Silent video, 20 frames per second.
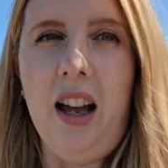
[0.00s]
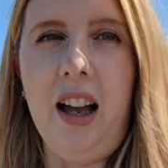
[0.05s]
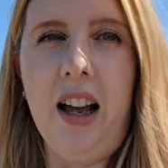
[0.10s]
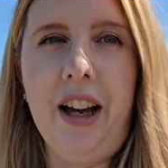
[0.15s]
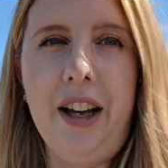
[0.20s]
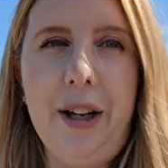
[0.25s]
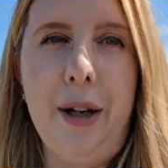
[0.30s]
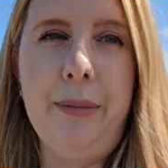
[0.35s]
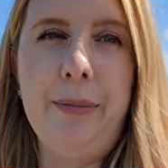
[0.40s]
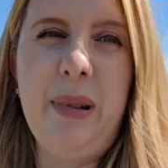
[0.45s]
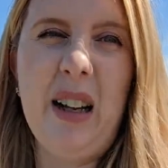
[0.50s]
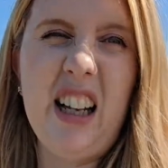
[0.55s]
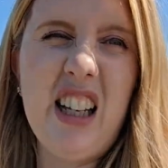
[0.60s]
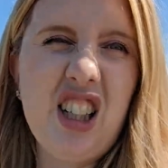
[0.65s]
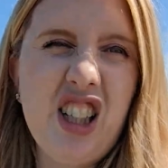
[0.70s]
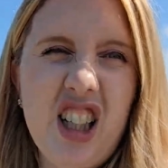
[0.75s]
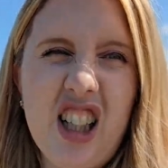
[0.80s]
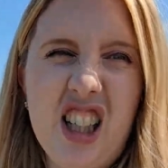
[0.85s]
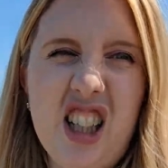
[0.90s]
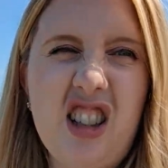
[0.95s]
but
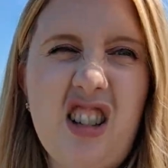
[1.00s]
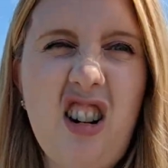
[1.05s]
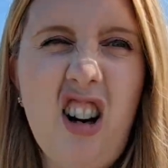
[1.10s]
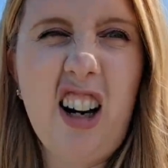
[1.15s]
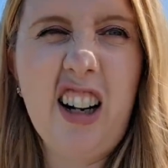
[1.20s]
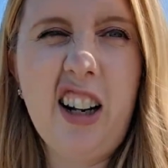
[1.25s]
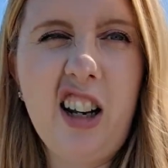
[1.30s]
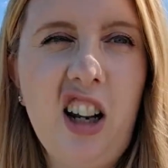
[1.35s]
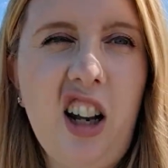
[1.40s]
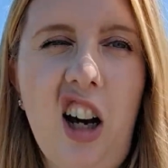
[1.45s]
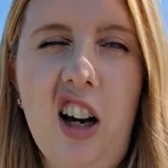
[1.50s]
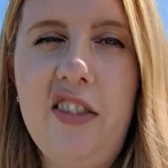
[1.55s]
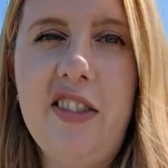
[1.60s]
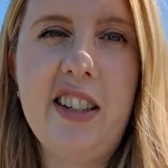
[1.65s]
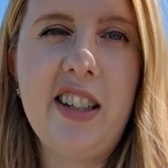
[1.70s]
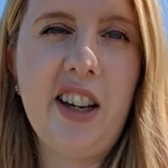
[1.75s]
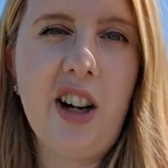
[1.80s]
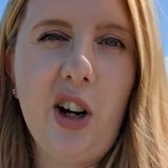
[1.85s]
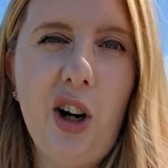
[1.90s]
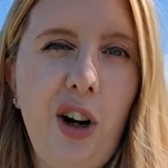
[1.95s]
she just kind of
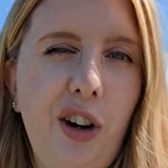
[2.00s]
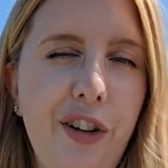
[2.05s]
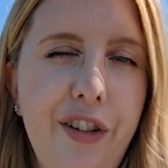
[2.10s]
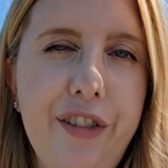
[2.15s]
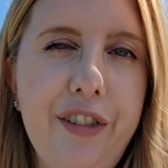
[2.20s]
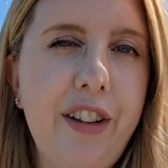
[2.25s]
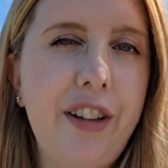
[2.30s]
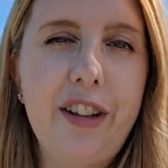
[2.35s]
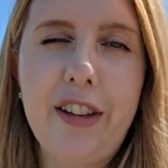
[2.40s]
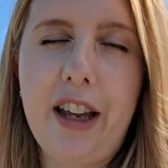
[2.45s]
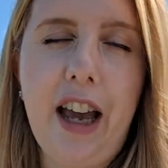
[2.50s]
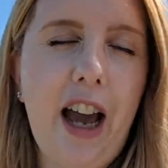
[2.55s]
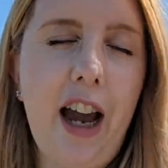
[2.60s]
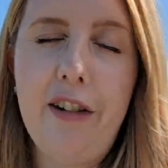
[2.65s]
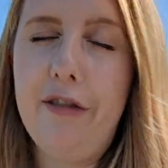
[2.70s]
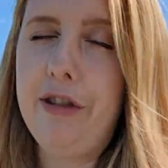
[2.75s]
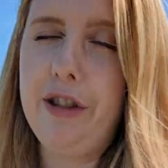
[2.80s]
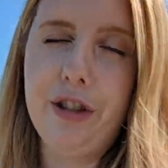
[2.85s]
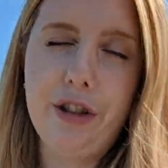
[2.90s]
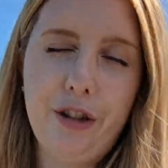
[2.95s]
laughs it off and
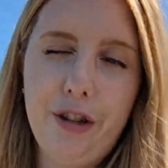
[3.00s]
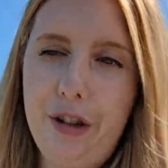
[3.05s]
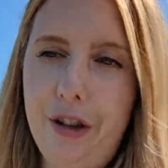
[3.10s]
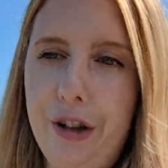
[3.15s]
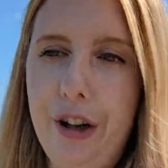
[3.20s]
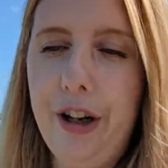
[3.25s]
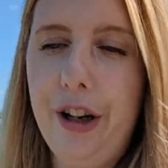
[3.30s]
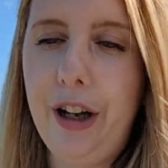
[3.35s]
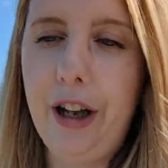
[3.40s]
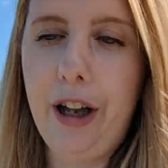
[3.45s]
carries on,